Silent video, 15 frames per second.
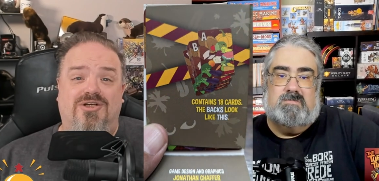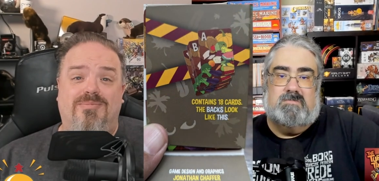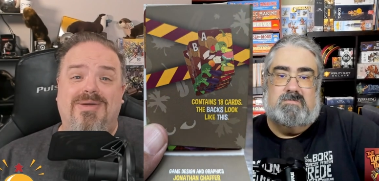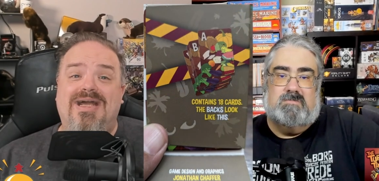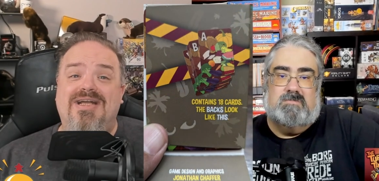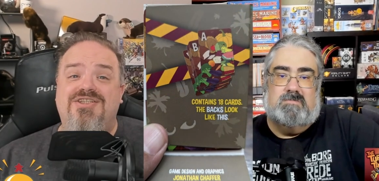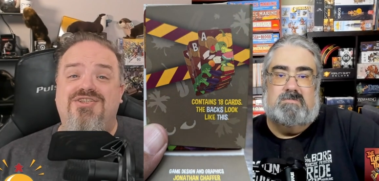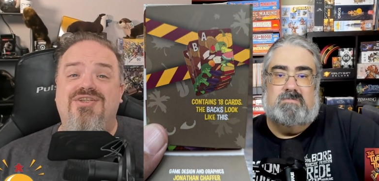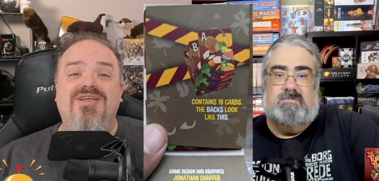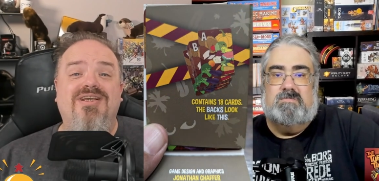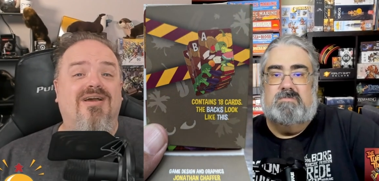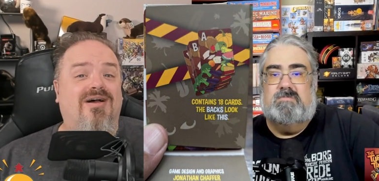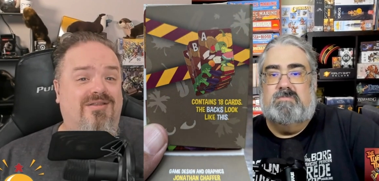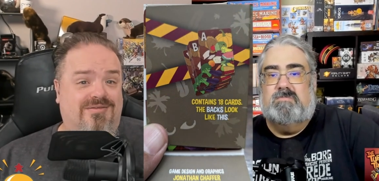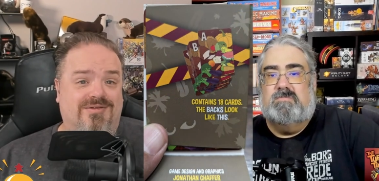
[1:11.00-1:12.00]
Speaker 1: match the
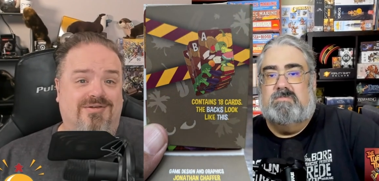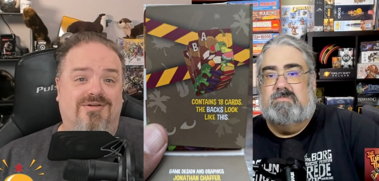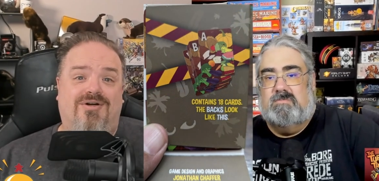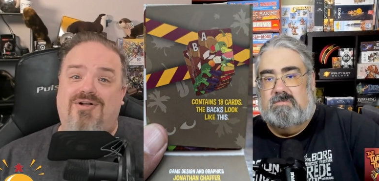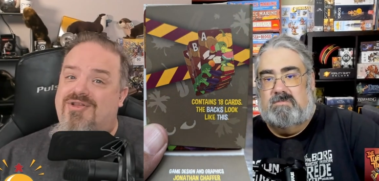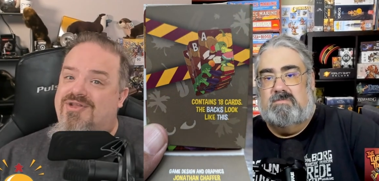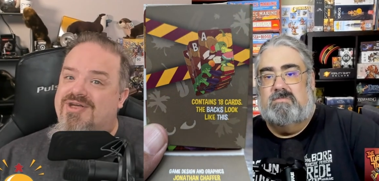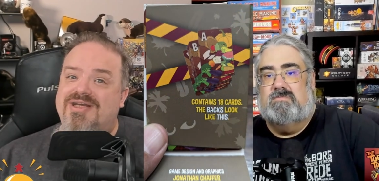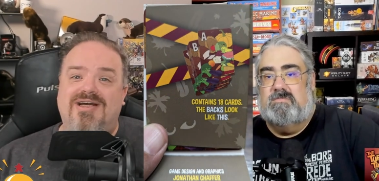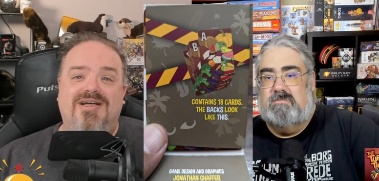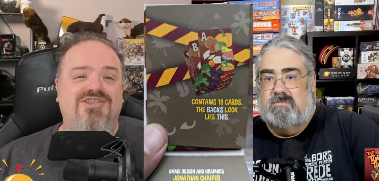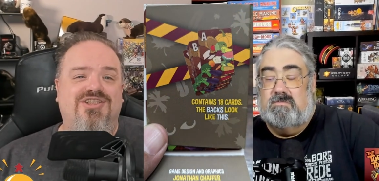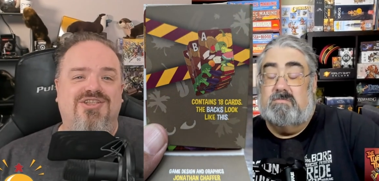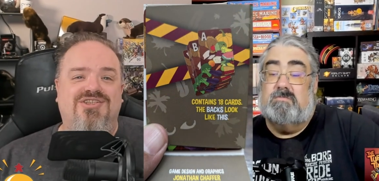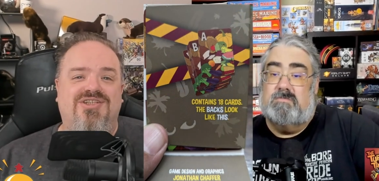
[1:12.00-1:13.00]
other holiday
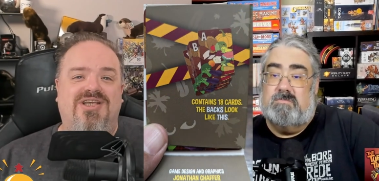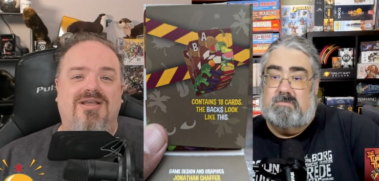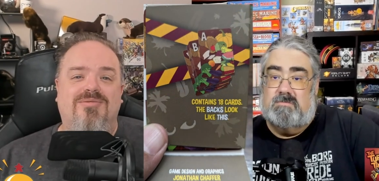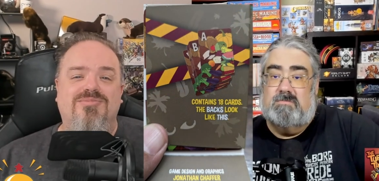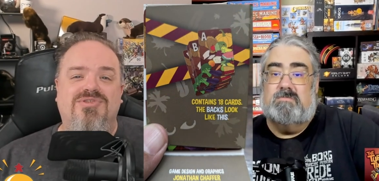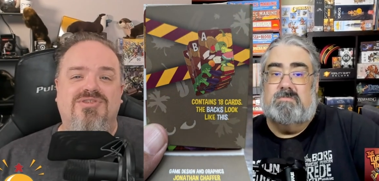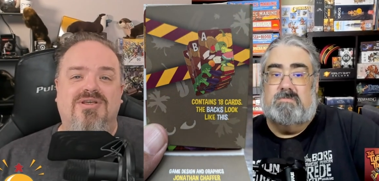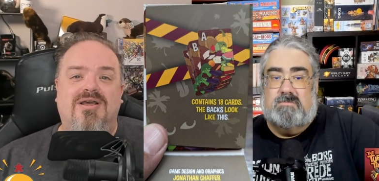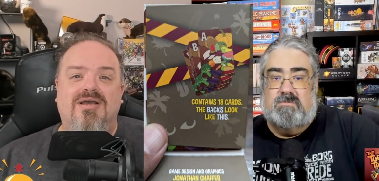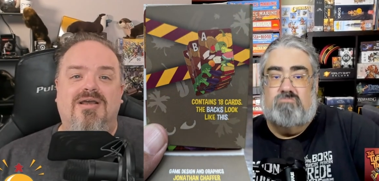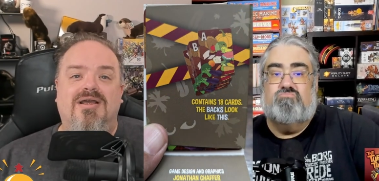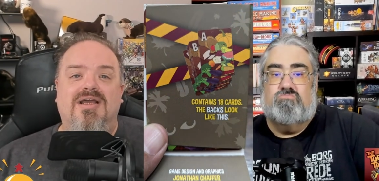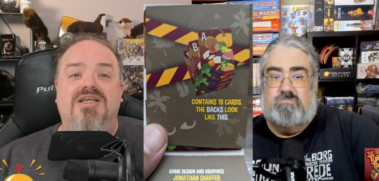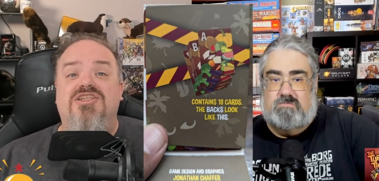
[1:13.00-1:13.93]
hijinks games a